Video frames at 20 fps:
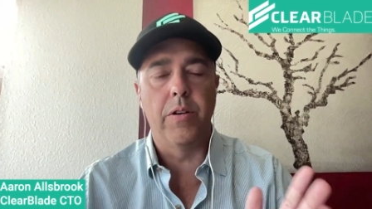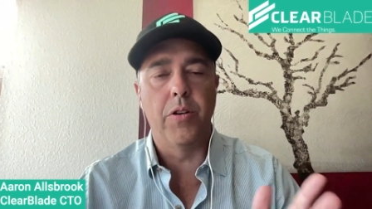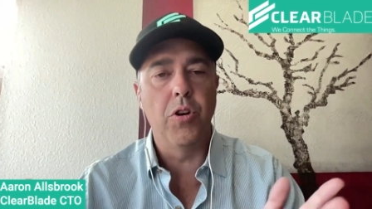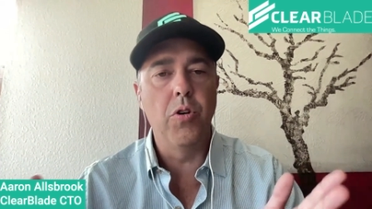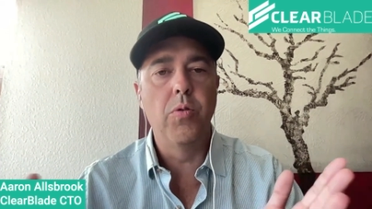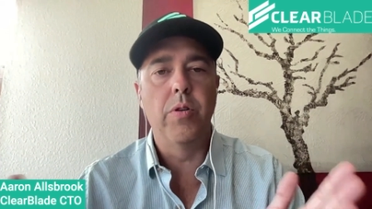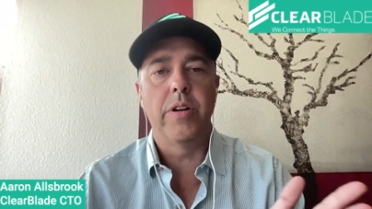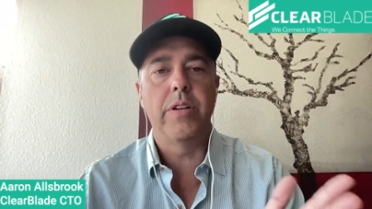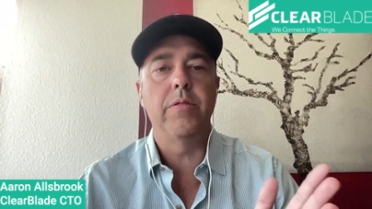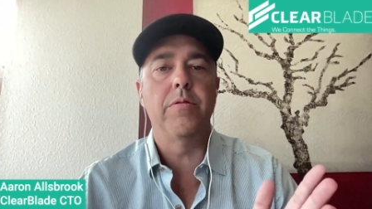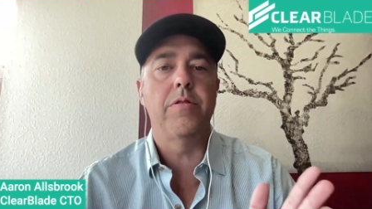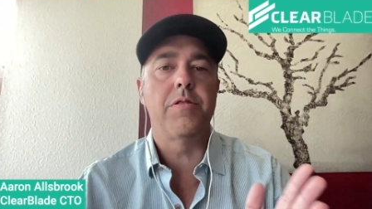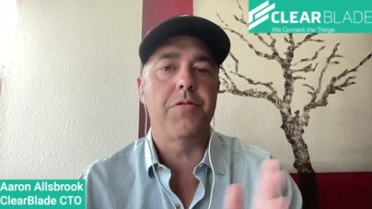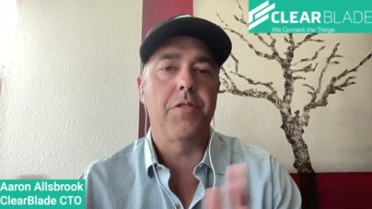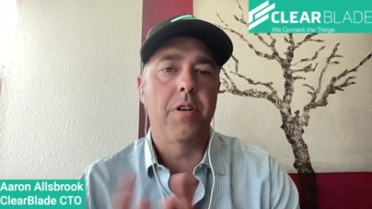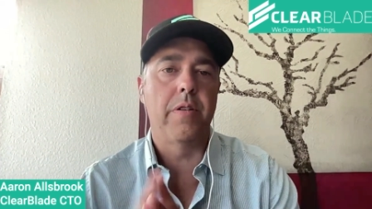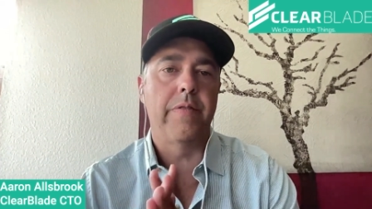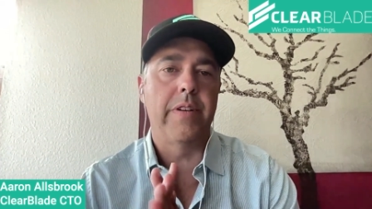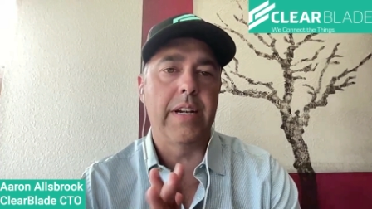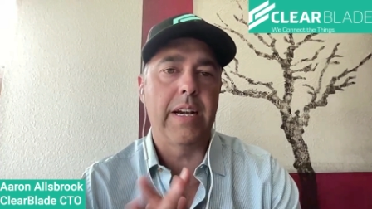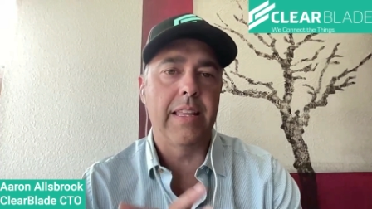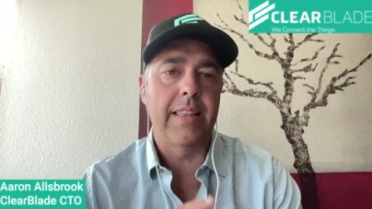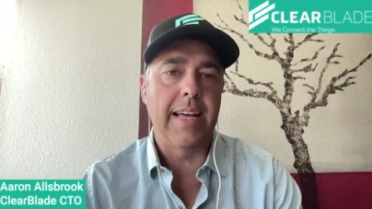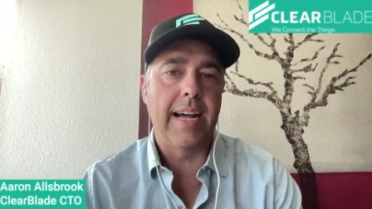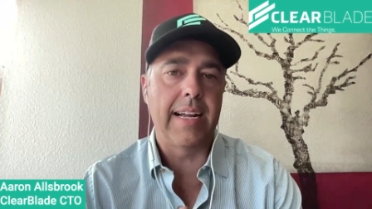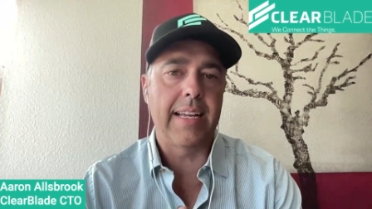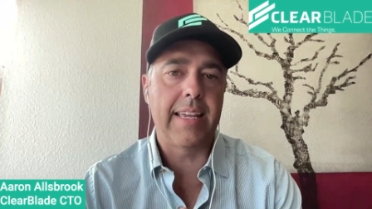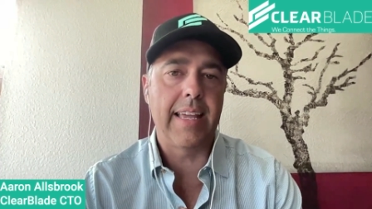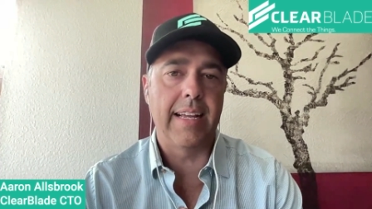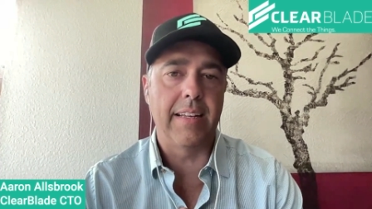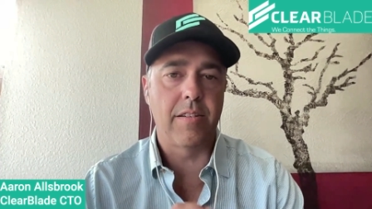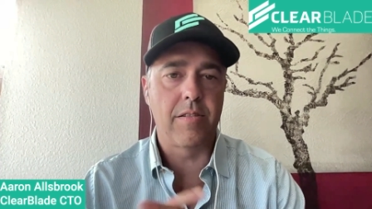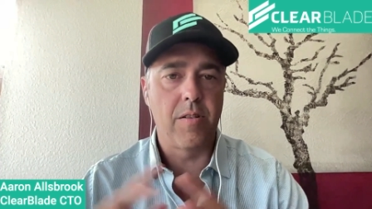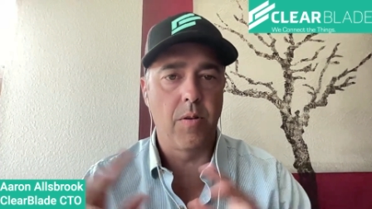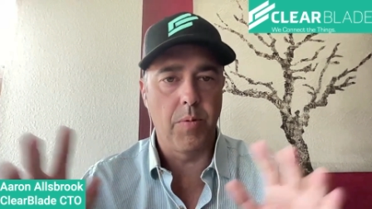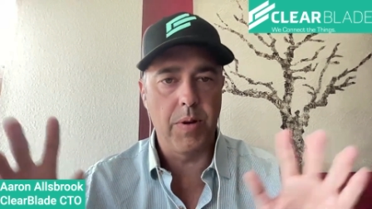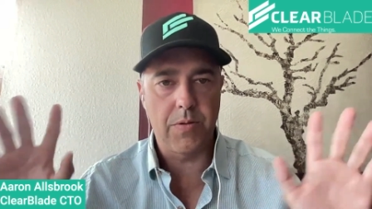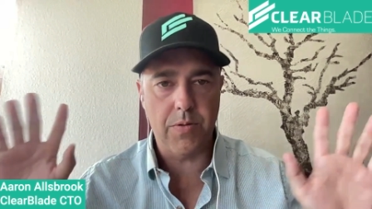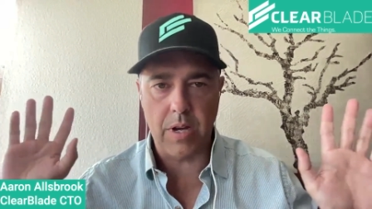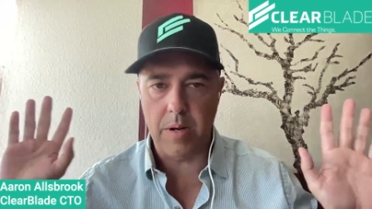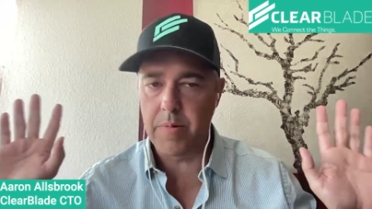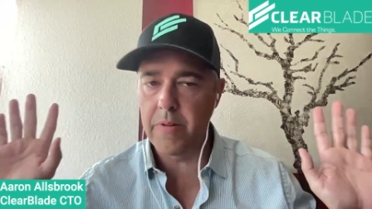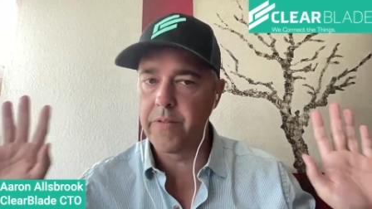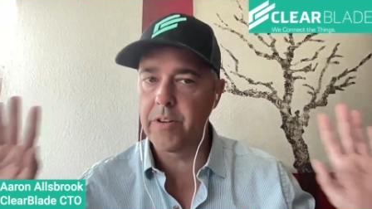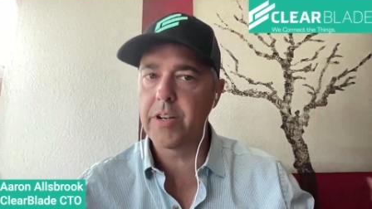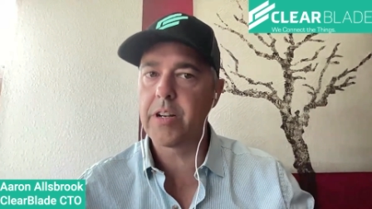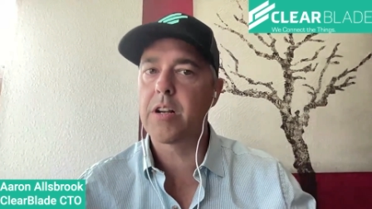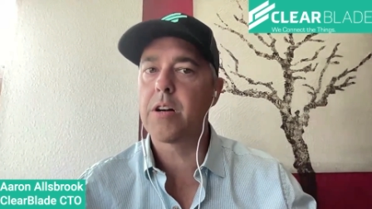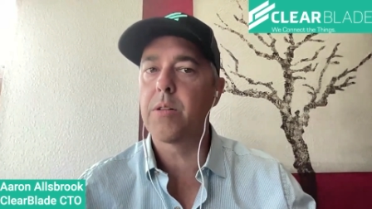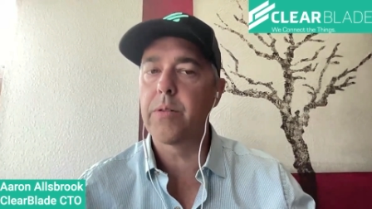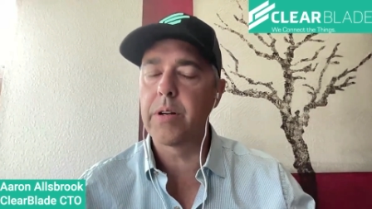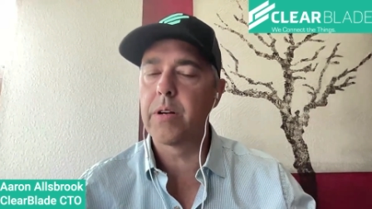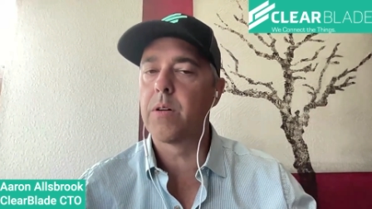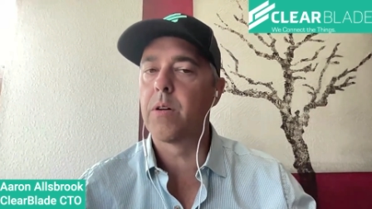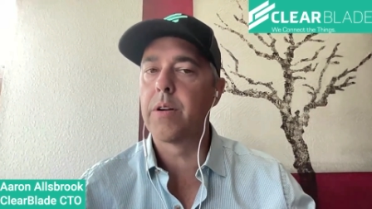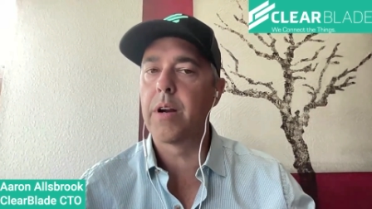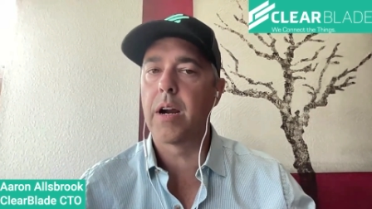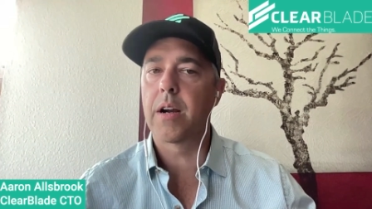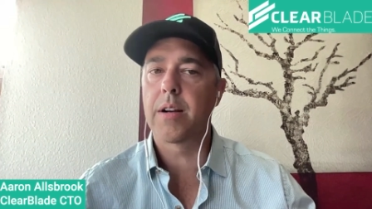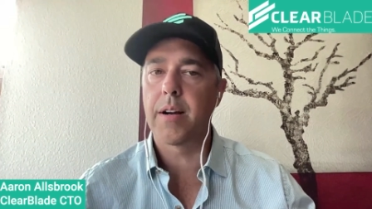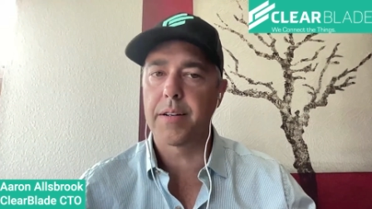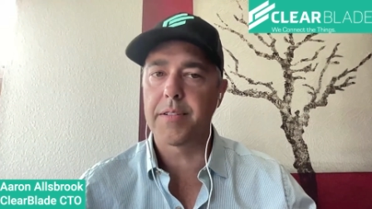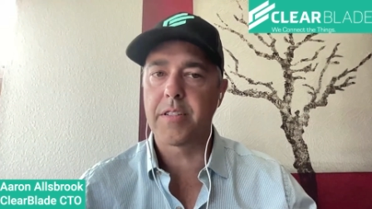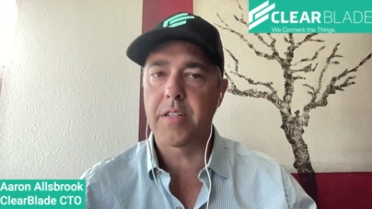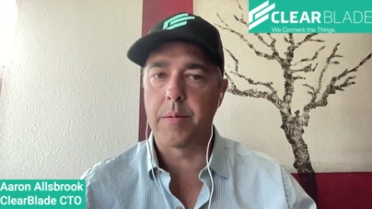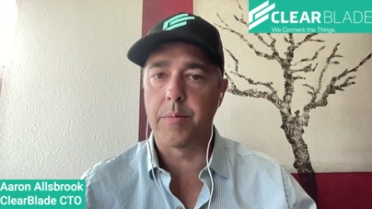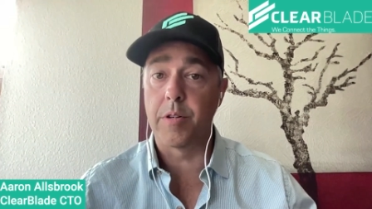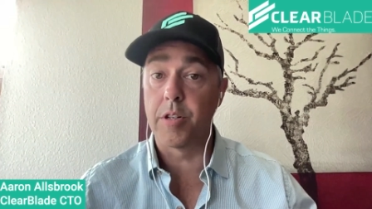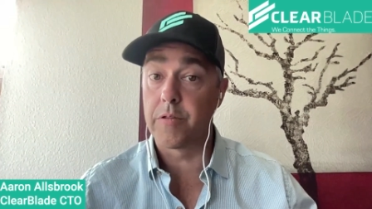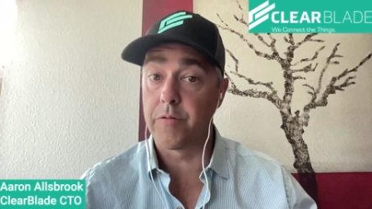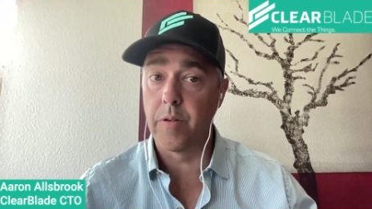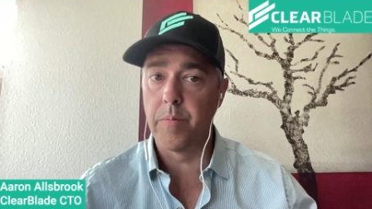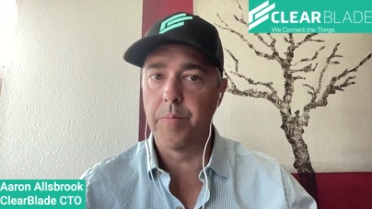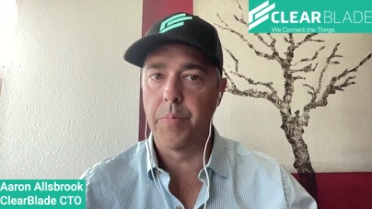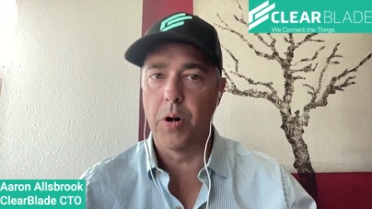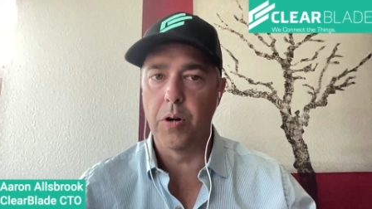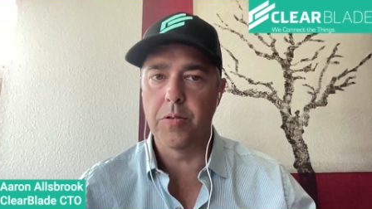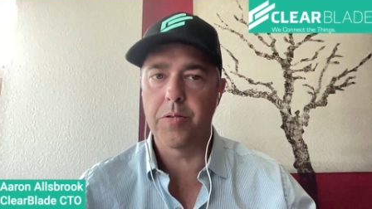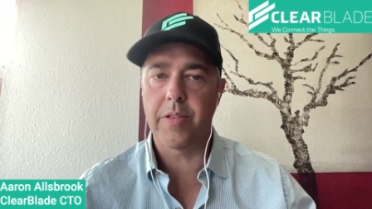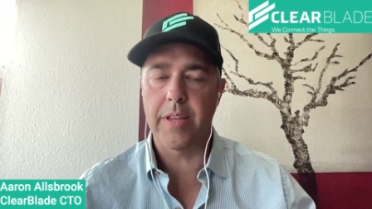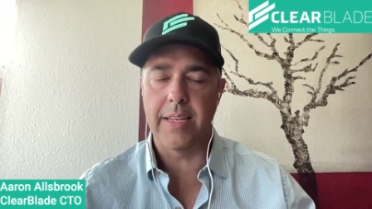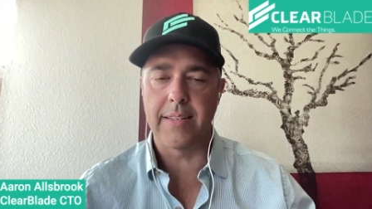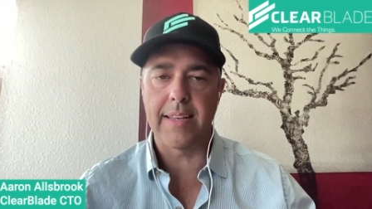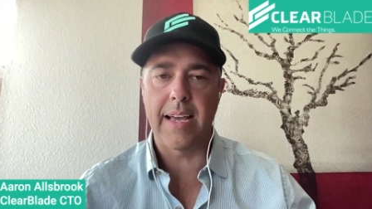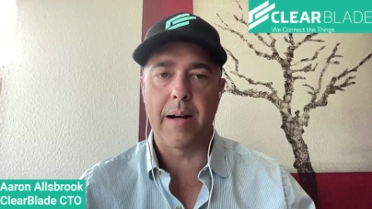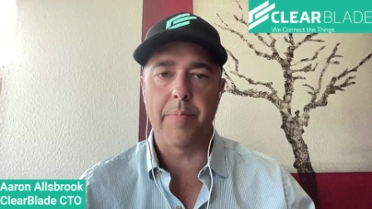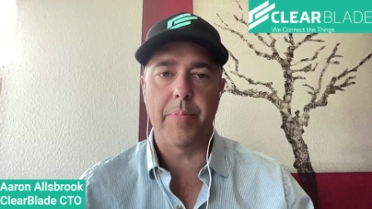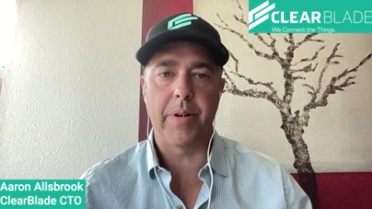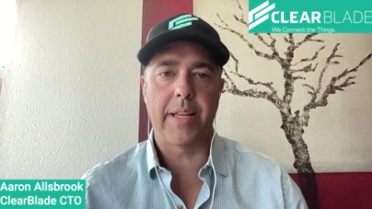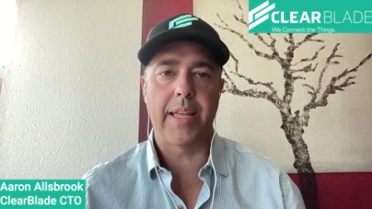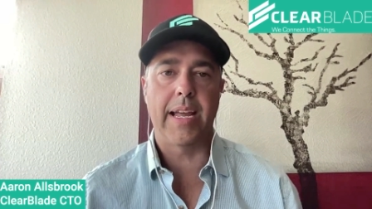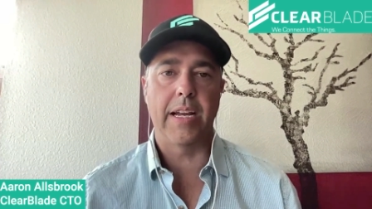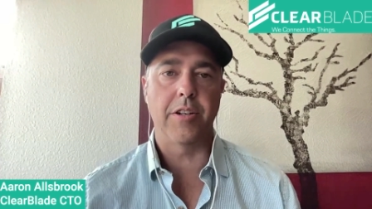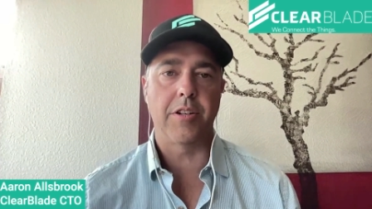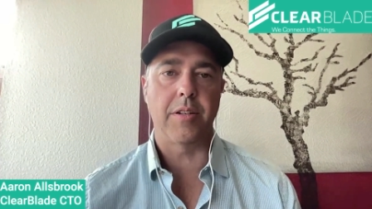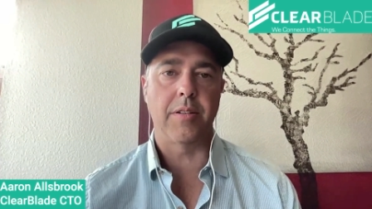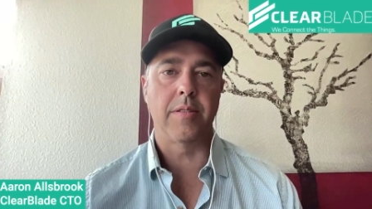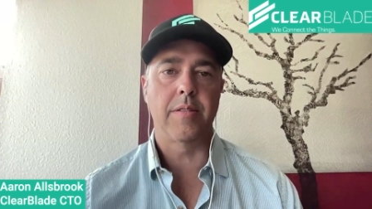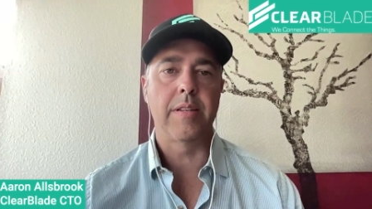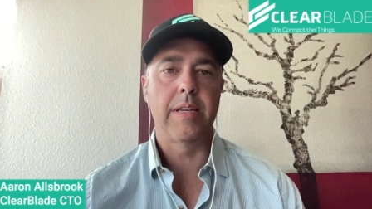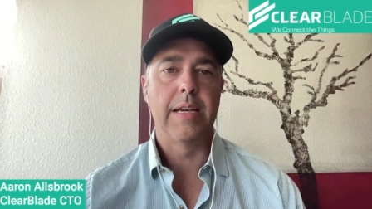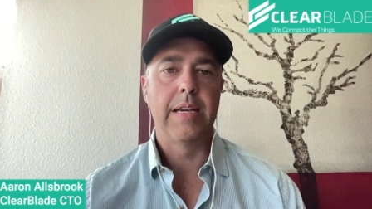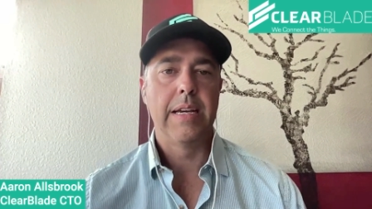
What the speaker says: Who are you serving in that case? So we try to be very clear on our customers for both these applications.